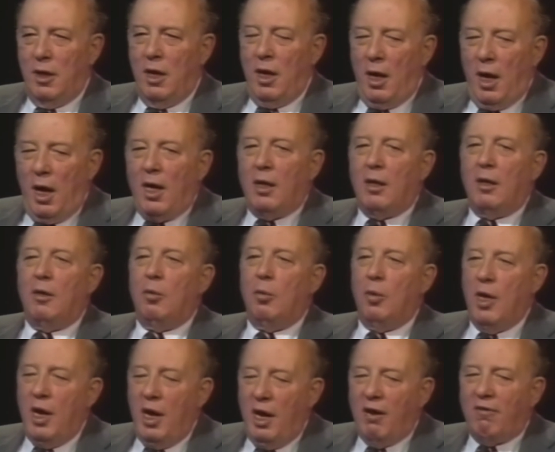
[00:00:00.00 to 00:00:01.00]
And
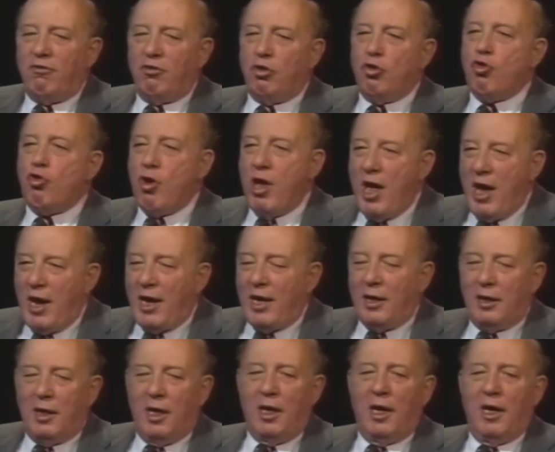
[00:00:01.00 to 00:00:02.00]
we have to react
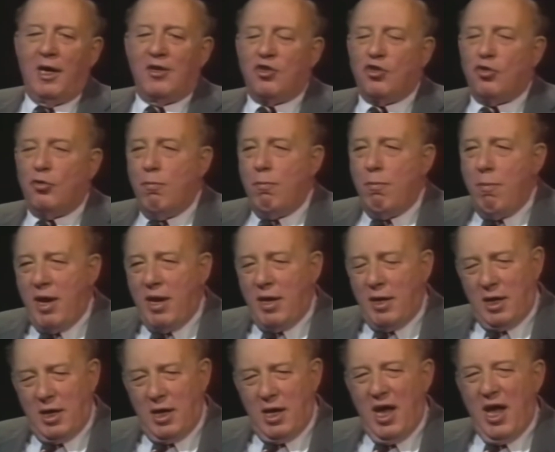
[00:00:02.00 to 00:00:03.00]
against
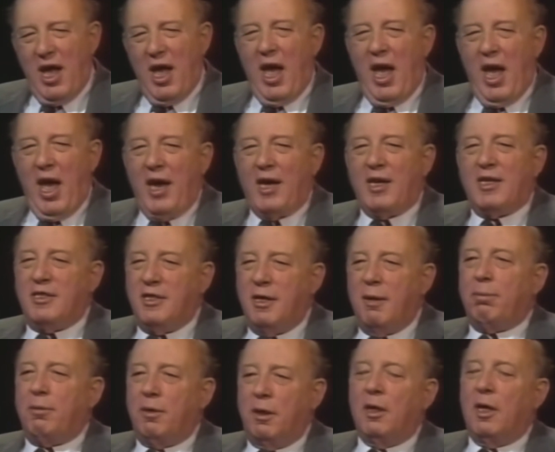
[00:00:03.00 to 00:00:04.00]
many
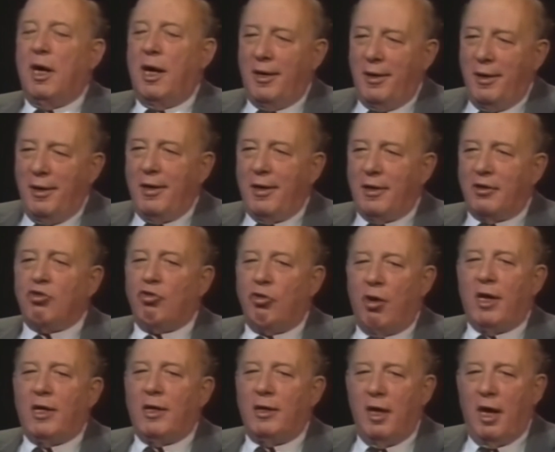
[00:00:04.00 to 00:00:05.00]
accepted ideas.
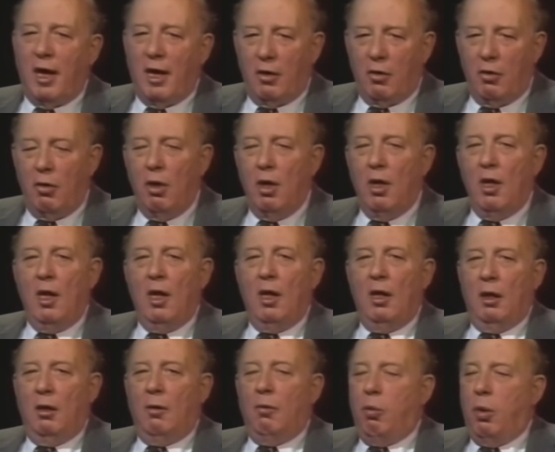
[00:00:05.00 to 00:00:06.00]
Right now,
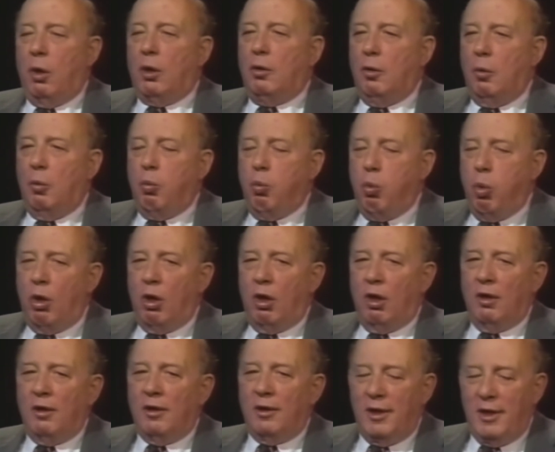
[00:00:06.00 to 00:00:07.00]
what the
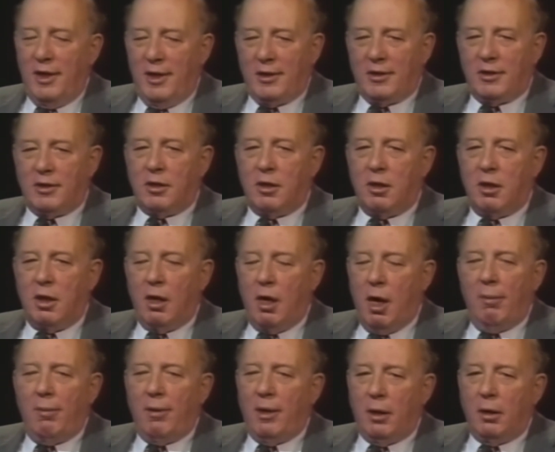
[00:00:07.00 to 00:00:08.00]
world is
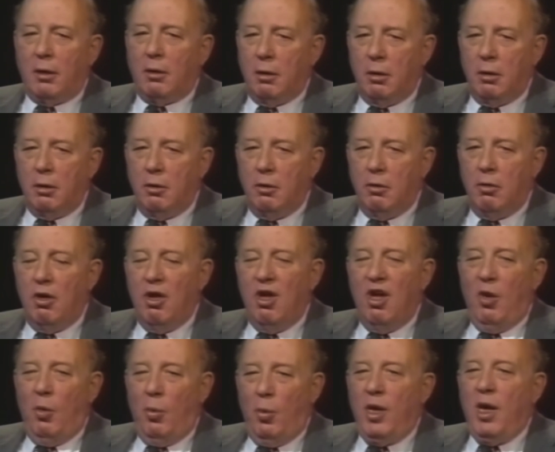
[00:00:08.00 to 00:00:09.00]
coming to,
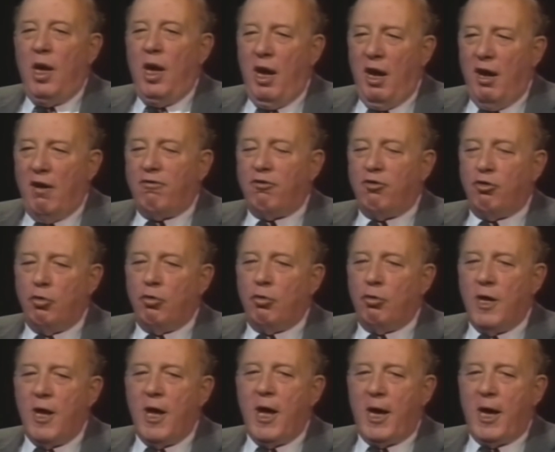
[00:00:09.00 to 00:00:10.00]
we have to
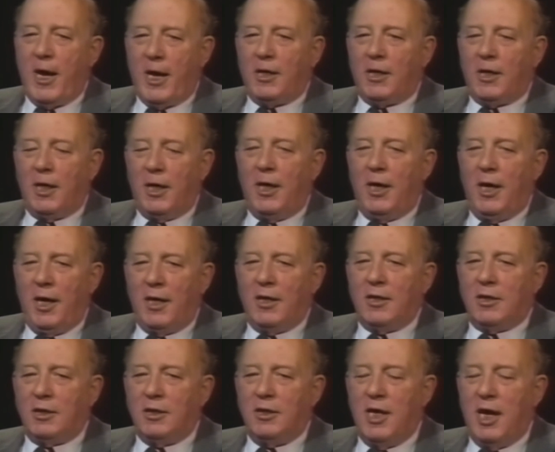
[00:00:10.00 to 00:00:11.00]
react
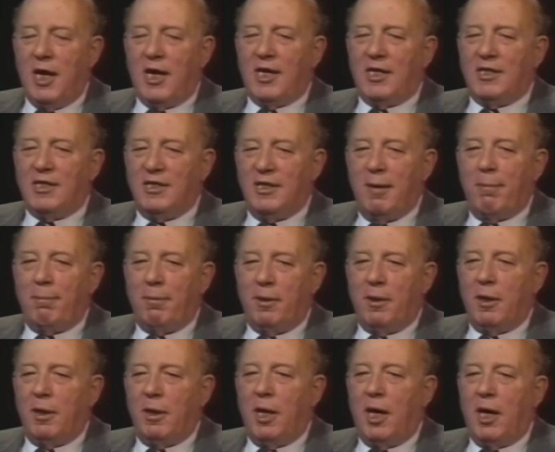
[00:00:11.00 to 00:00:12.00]
against the
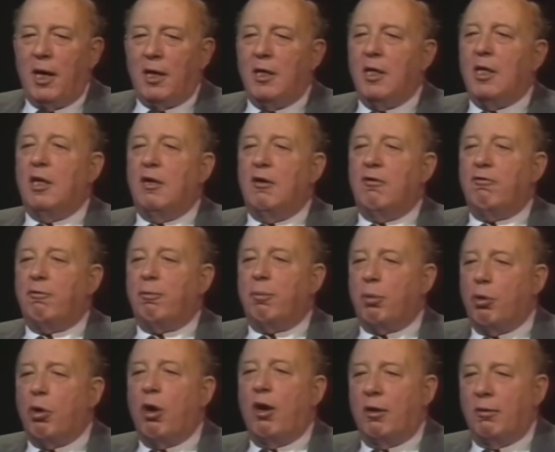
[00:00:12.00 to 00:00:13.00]
accepted idea of
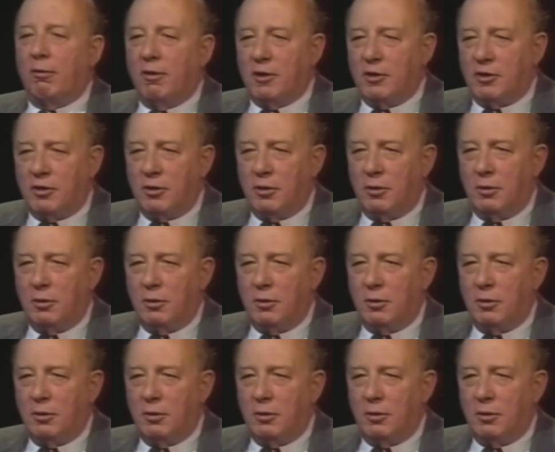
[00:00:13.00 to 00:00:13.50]
progress.